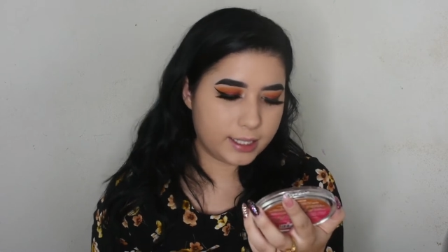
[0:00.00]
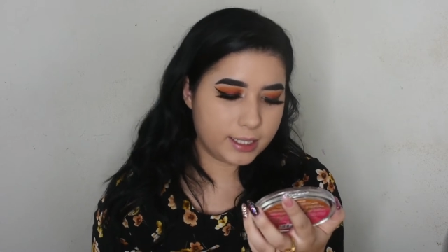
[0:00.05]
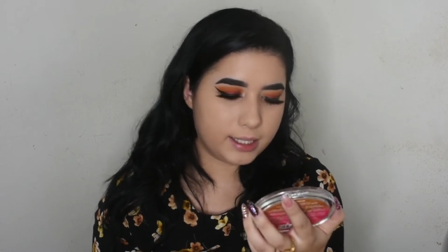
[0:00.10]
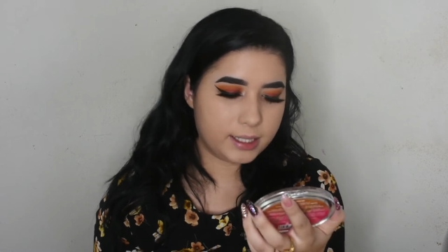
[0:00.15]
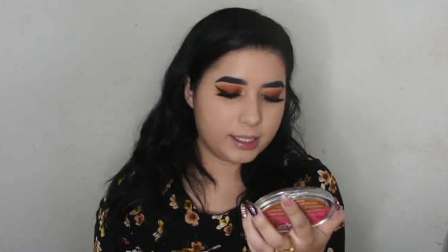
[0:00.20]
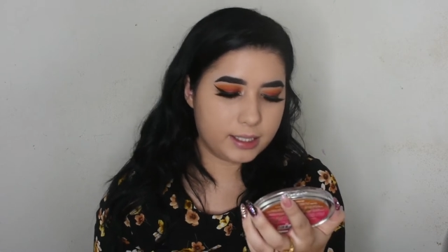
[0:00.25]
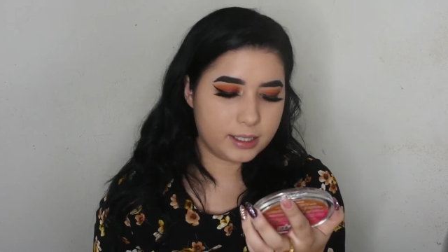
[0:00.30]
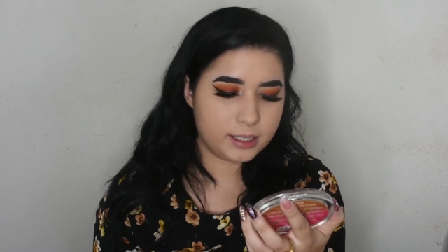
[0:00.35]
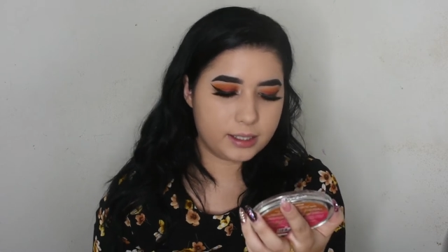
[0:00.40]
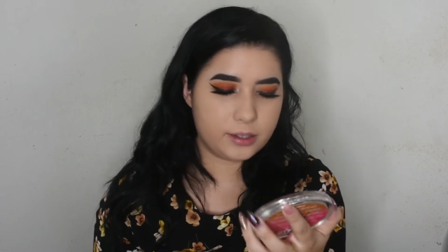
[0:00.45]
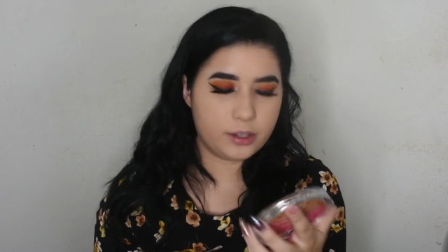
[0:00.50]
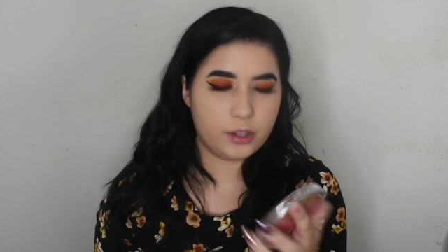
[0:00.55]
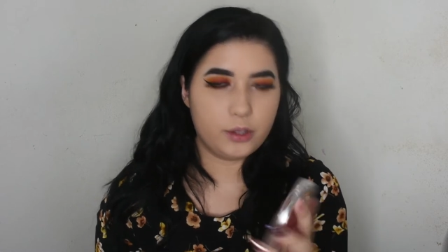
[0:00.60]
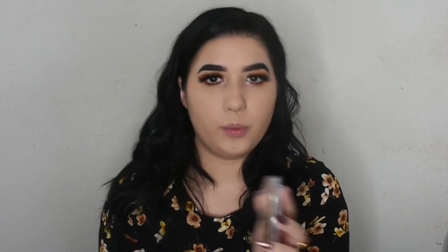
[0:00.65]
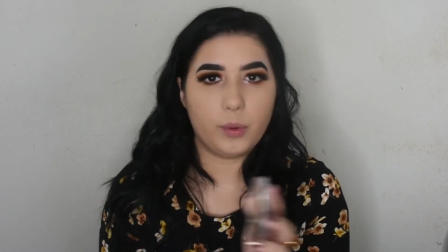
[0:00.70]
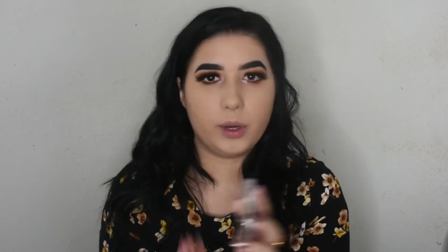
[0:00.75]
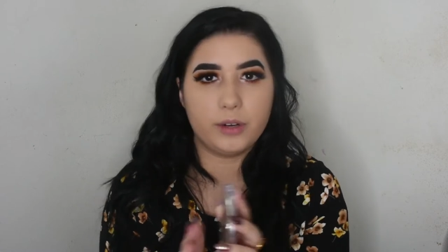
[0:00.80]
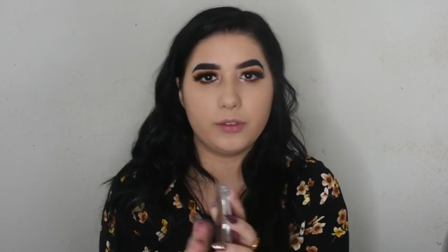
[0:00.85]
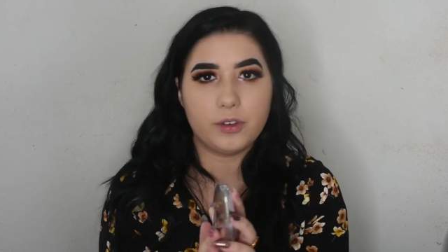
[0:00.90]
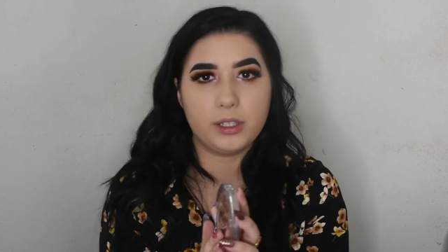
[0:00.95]
it is the
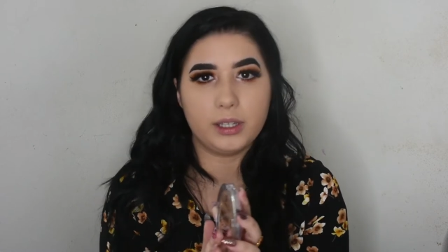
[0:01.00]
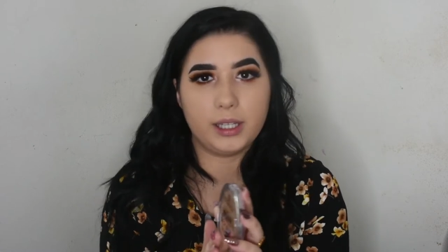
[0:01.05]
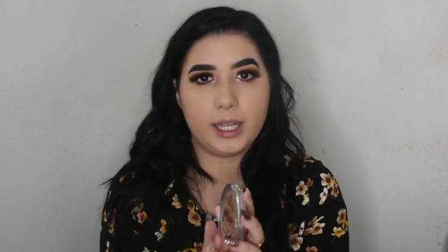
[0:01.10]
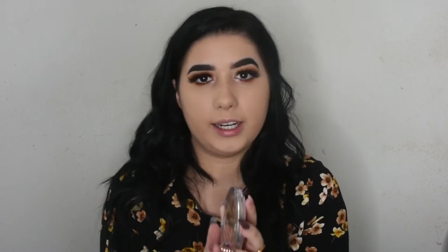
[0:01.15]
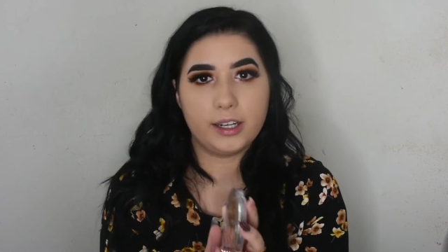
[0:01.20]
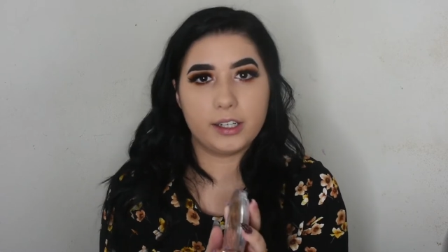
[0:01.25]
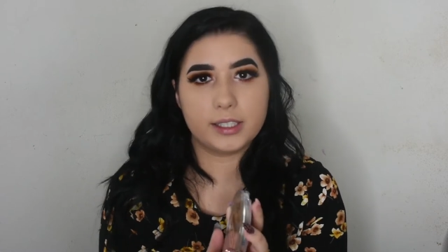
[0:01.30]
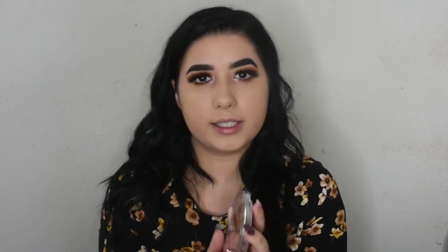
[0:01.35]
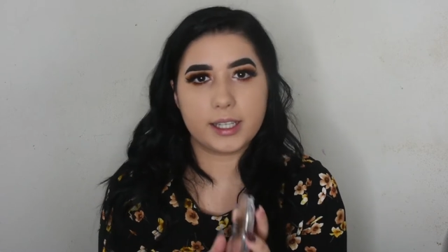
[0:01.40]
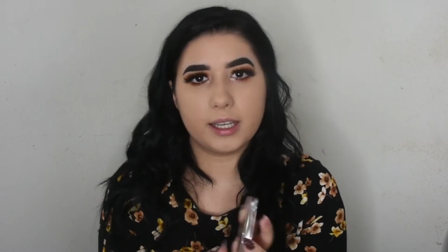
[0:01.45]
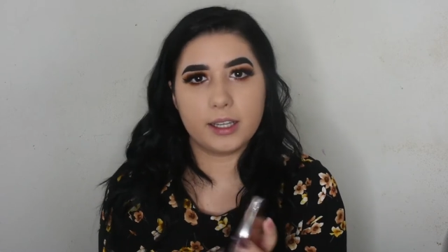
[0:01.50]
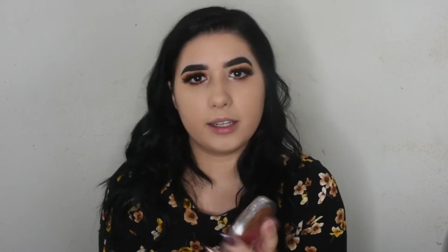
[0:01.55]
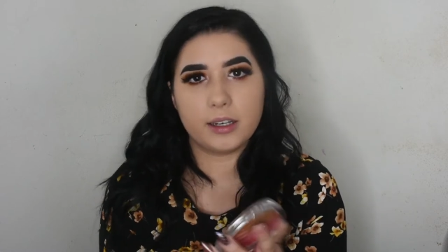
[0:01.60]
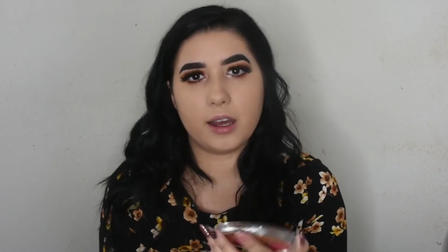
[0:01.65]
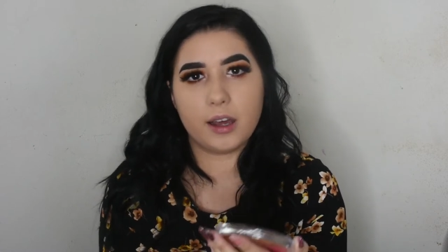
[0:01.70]
one for lighter skin.